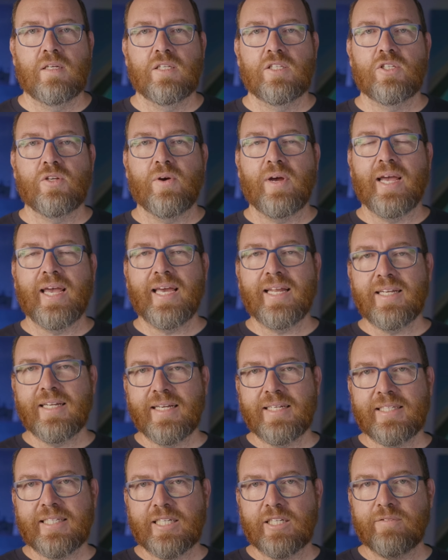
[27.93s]
So I had an
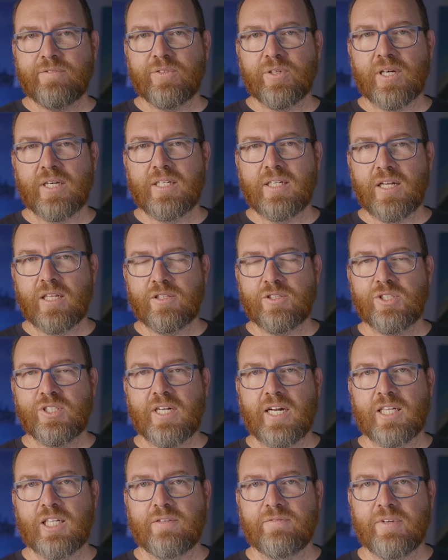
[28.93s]
idea for another
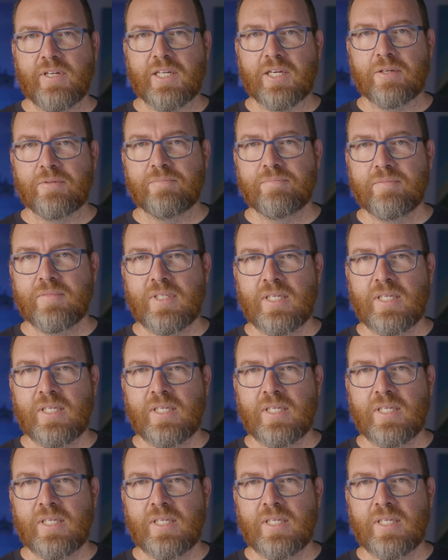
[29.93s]
style of video.